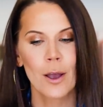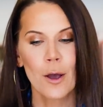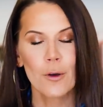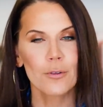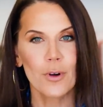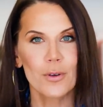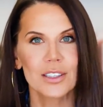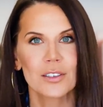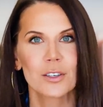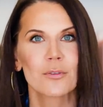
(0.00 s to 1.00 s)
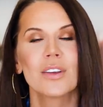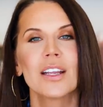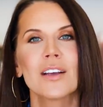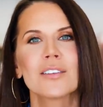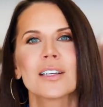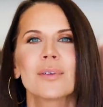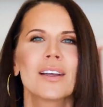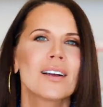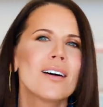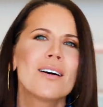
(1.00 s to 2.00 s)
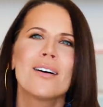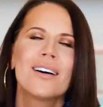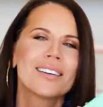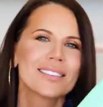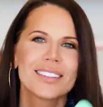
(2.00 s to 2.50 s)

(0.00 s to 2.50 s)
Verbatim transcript: focus on your videos. And I'd be like, oh,